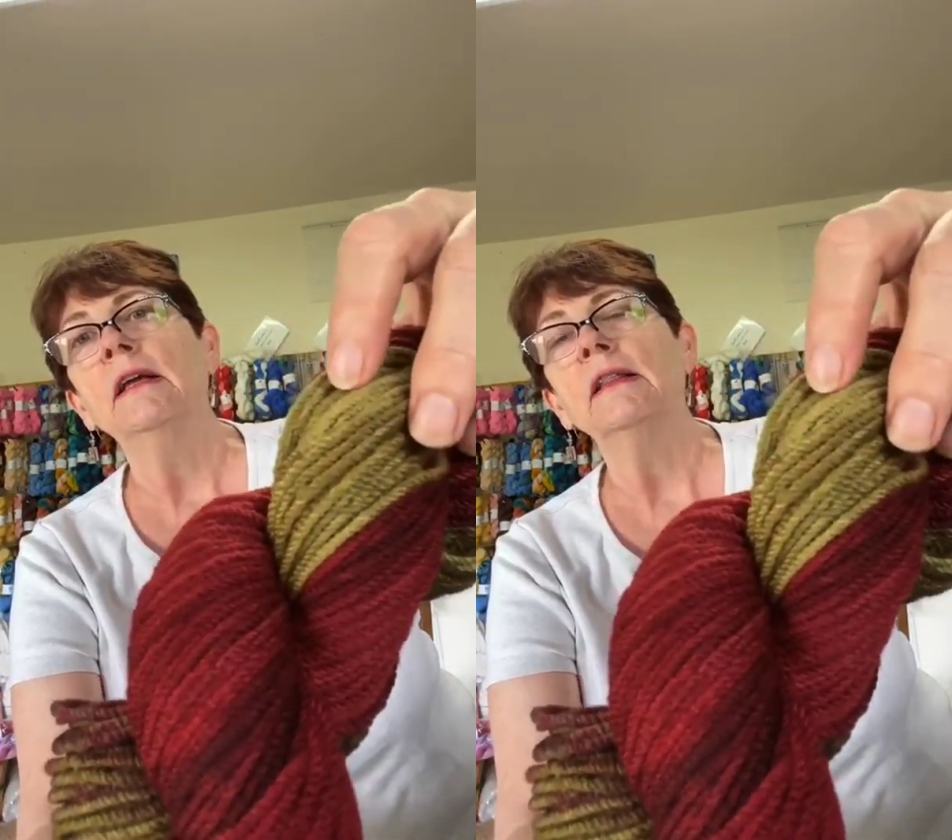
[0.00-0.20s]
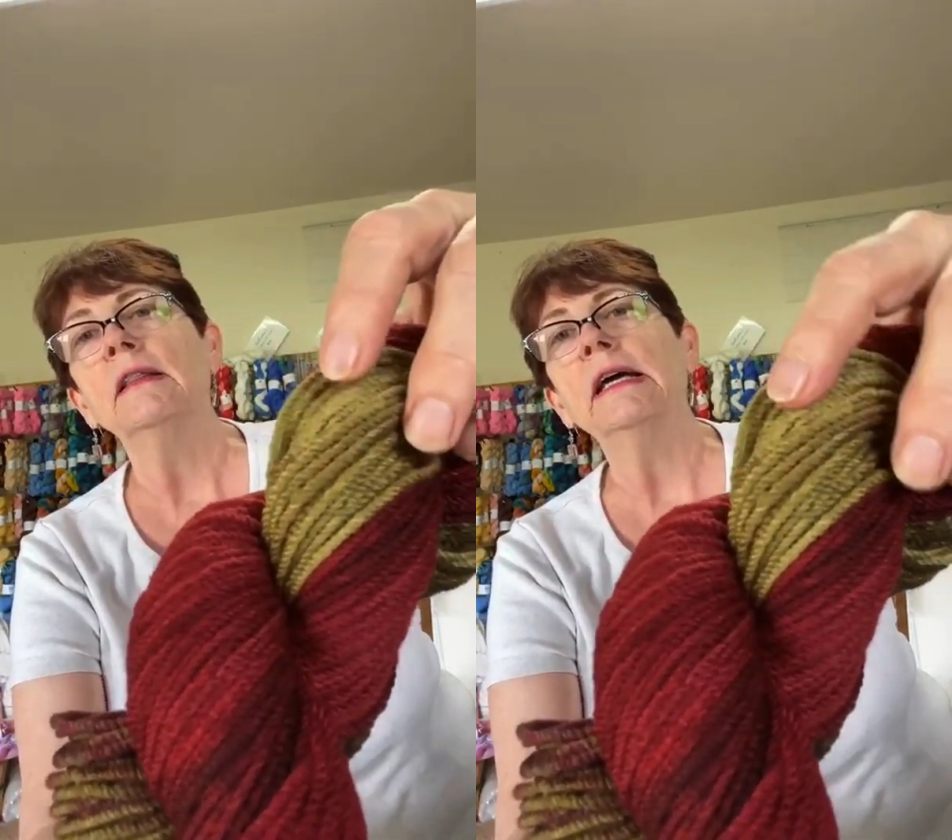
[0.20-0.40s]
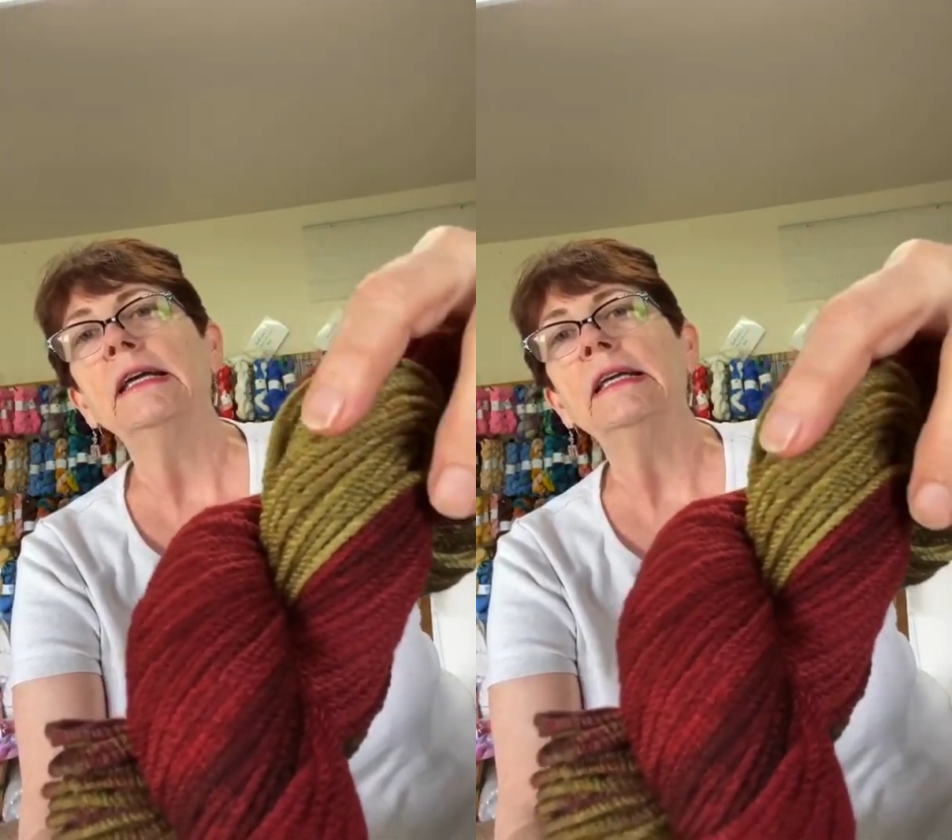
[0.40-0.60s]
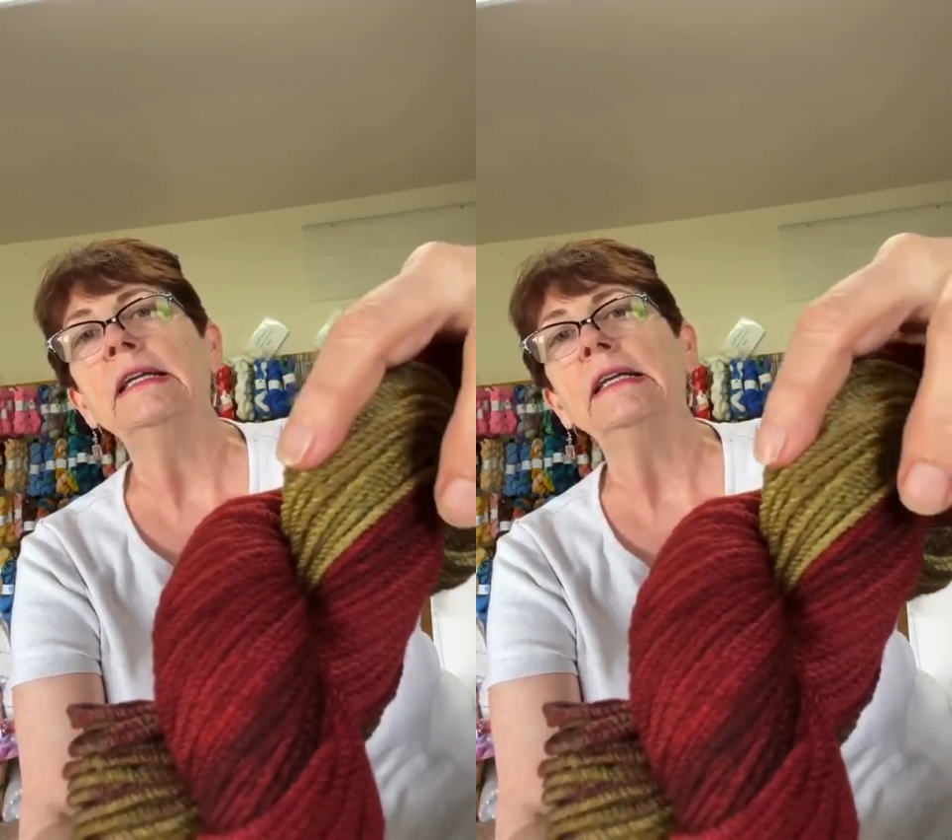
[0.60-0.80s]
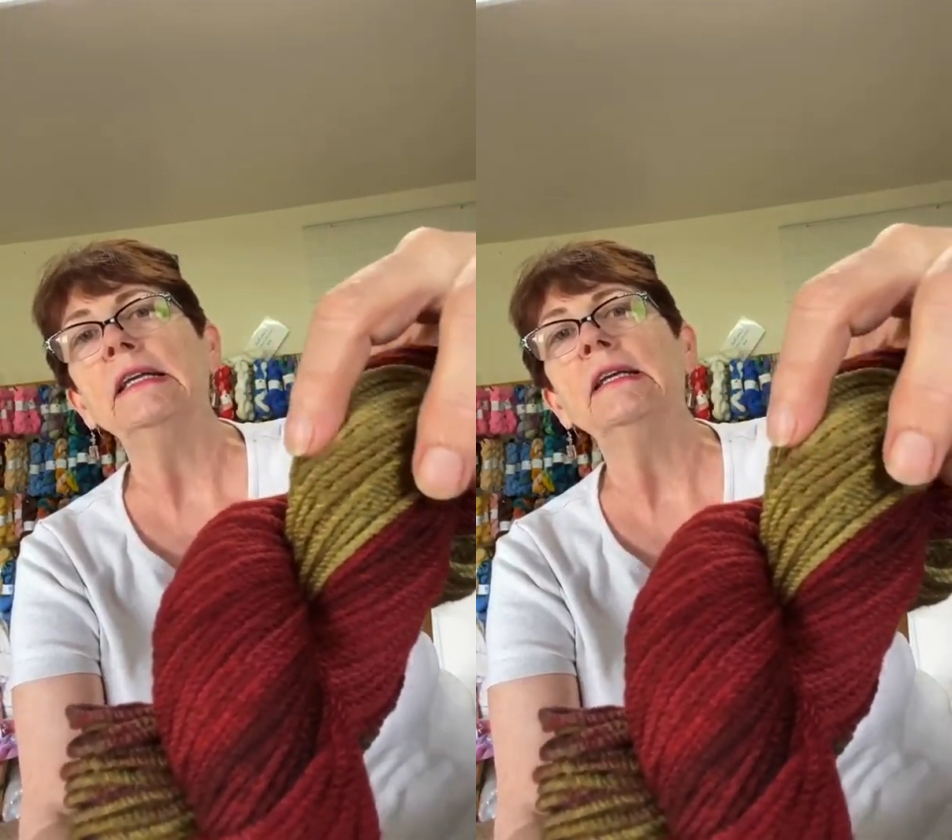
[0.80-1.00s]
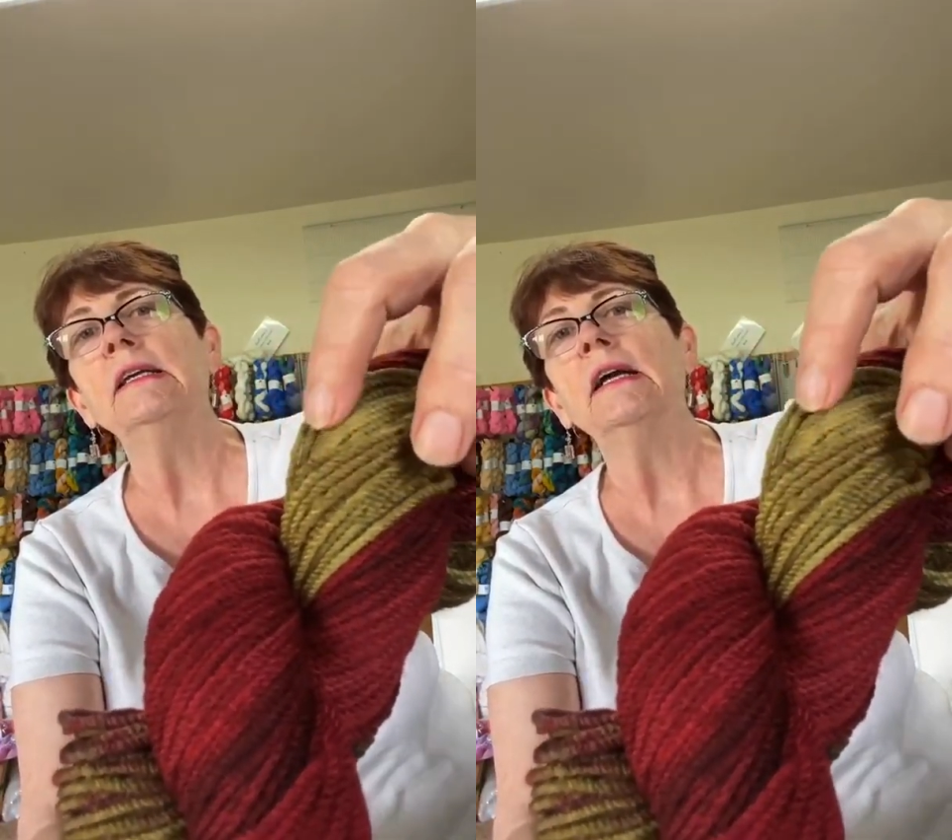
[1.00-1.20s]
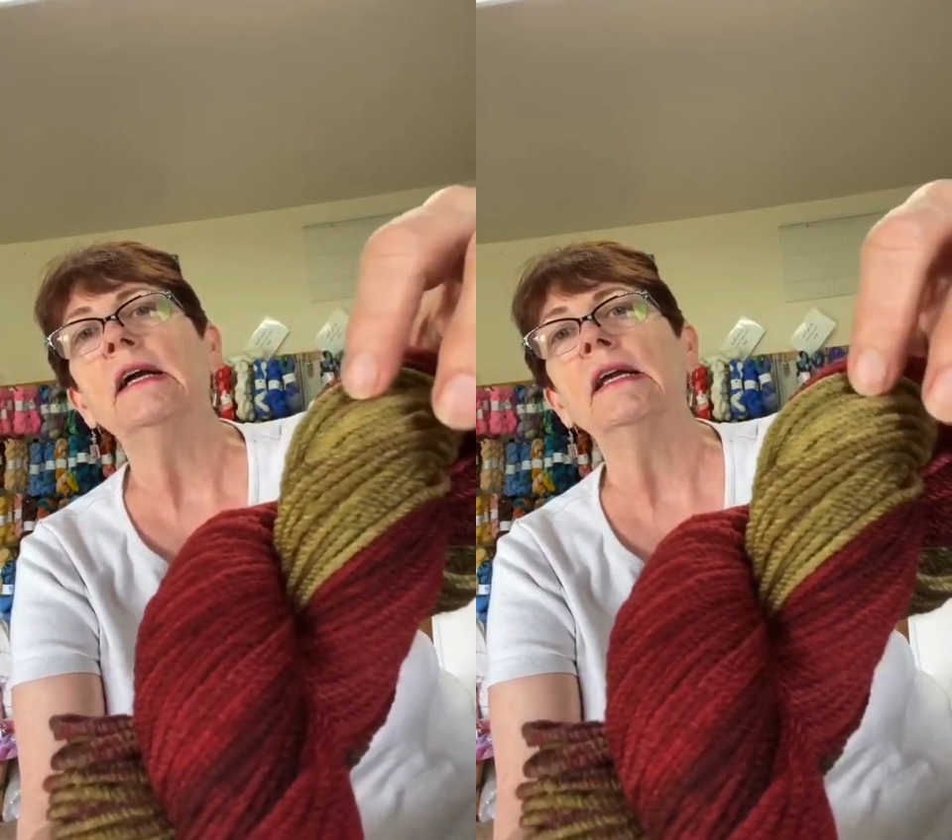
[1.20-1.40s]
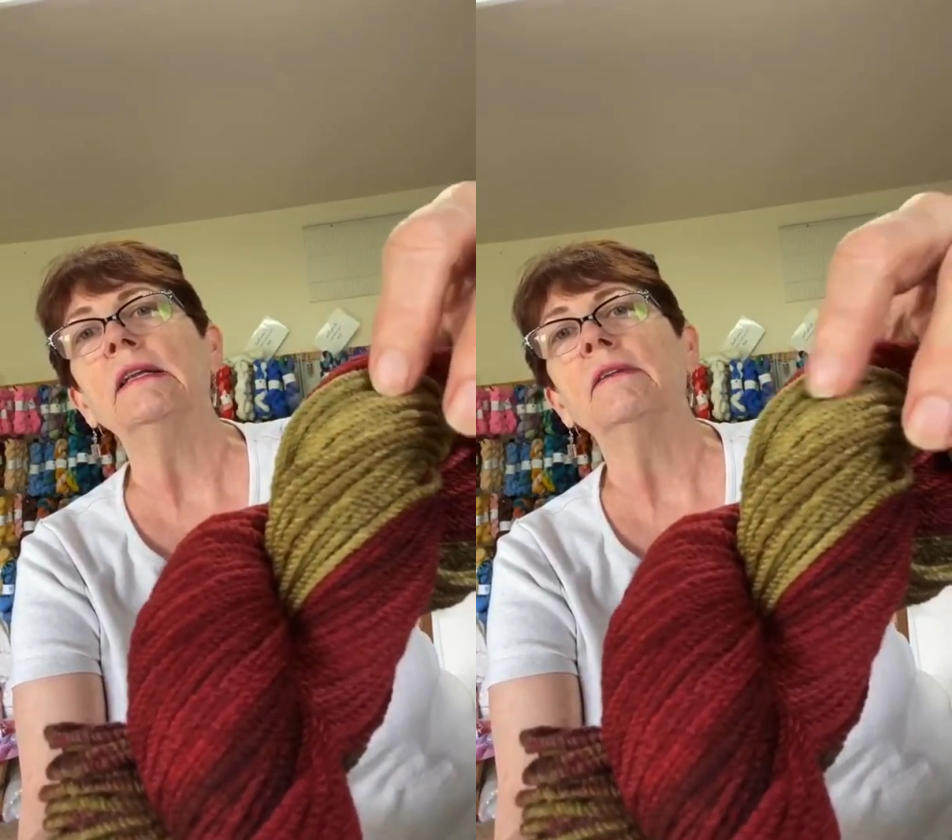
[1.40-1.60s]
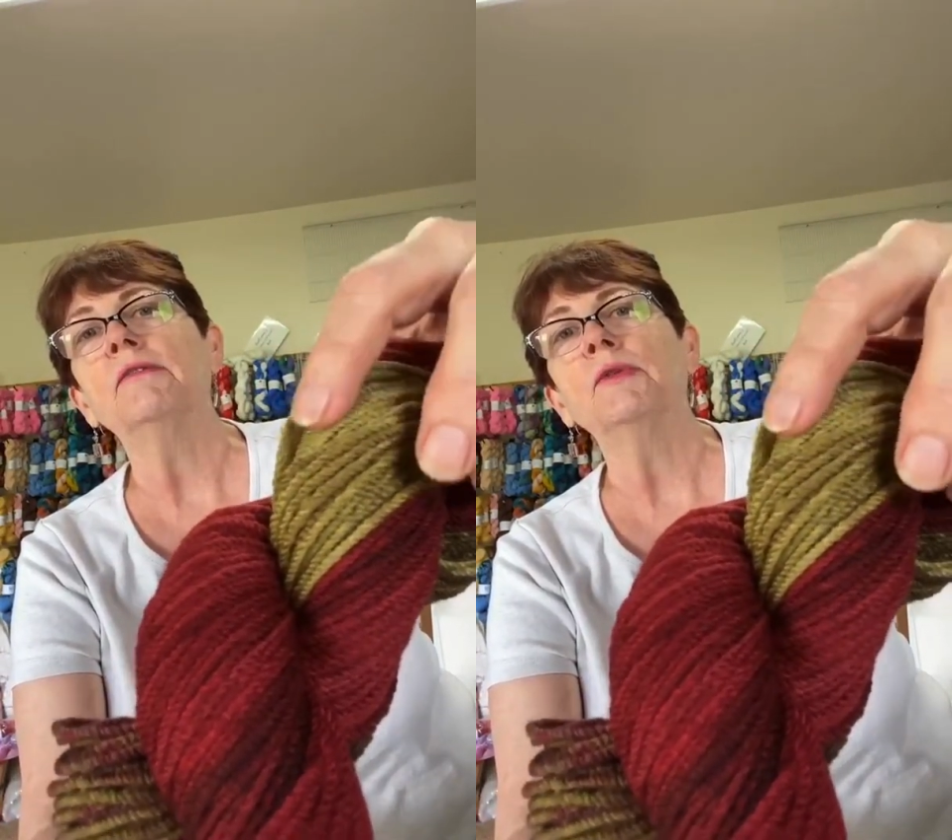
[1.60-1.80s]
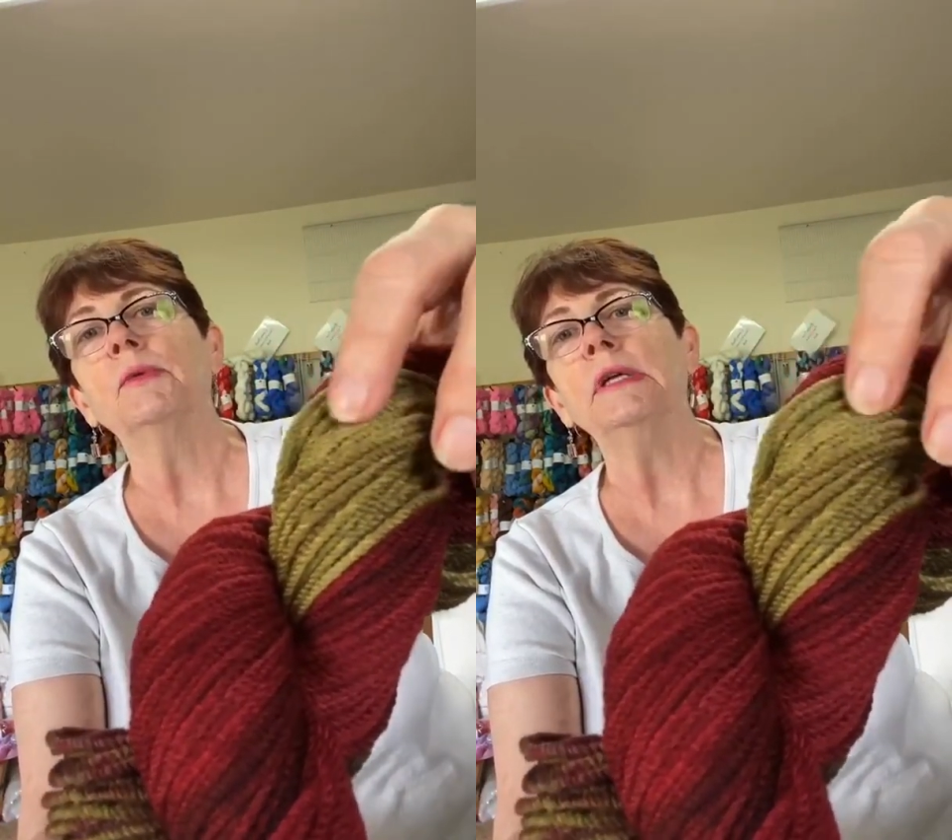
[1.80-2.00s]
lichen-y kind
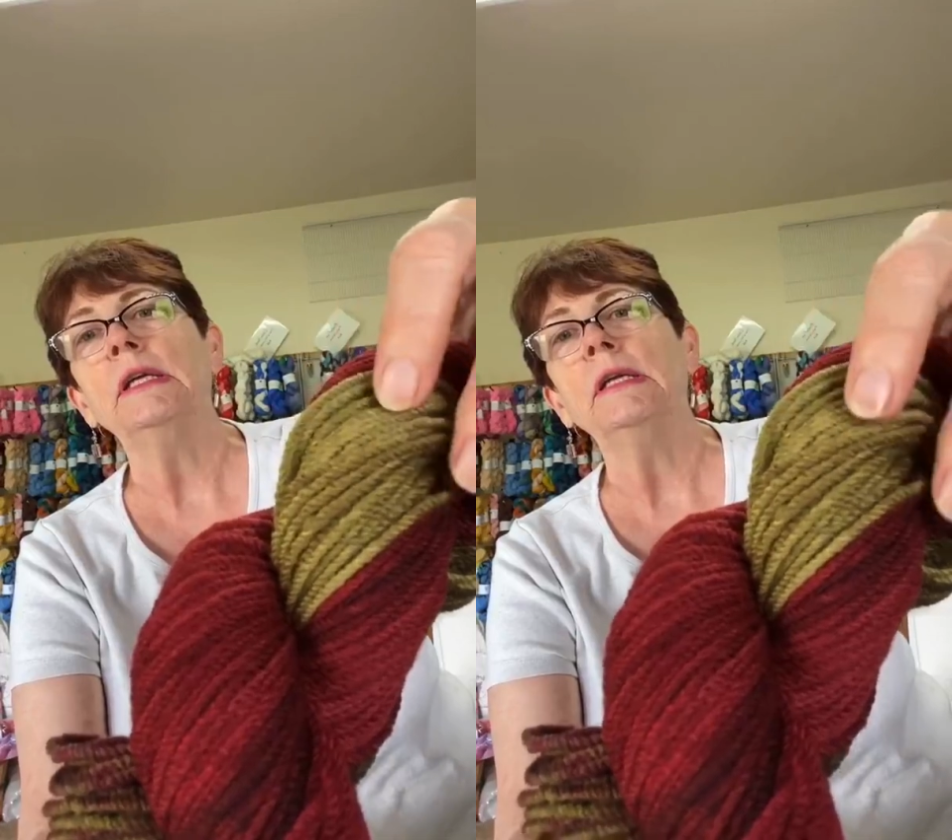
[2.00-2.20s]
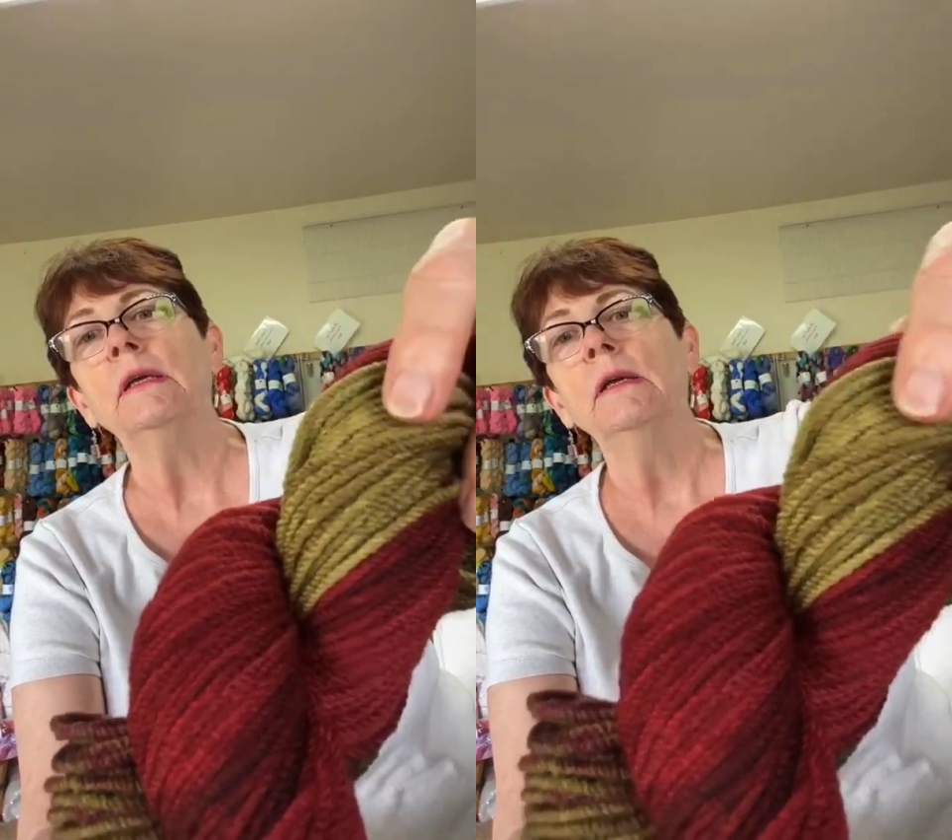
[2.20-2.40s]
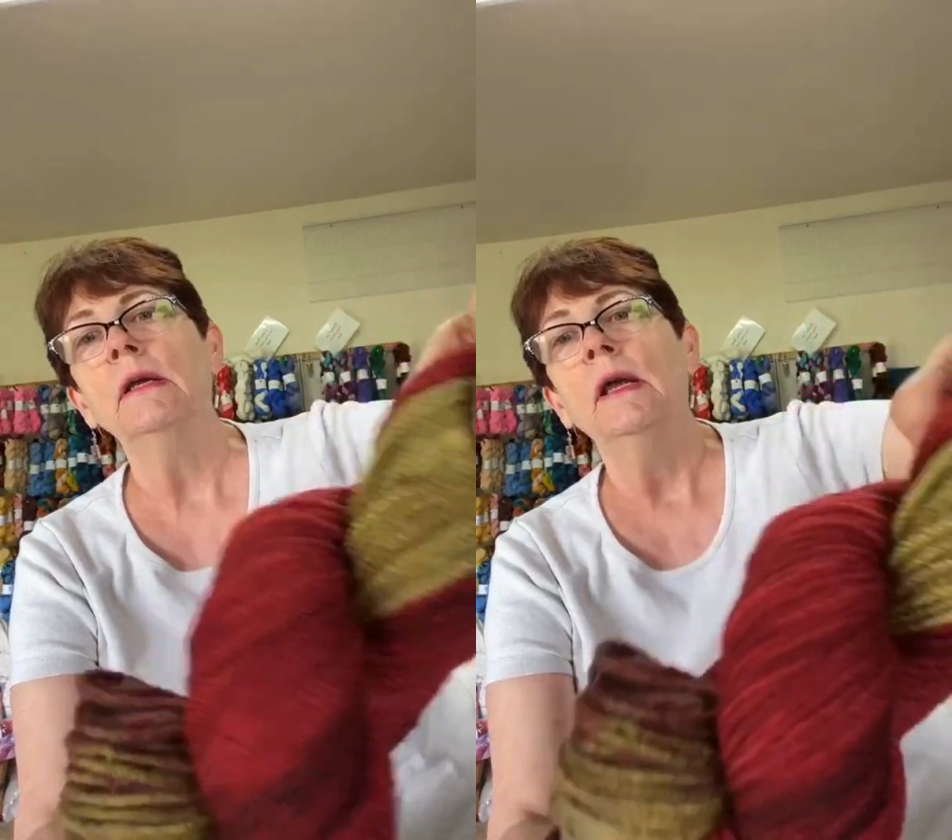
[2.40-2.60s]
of green.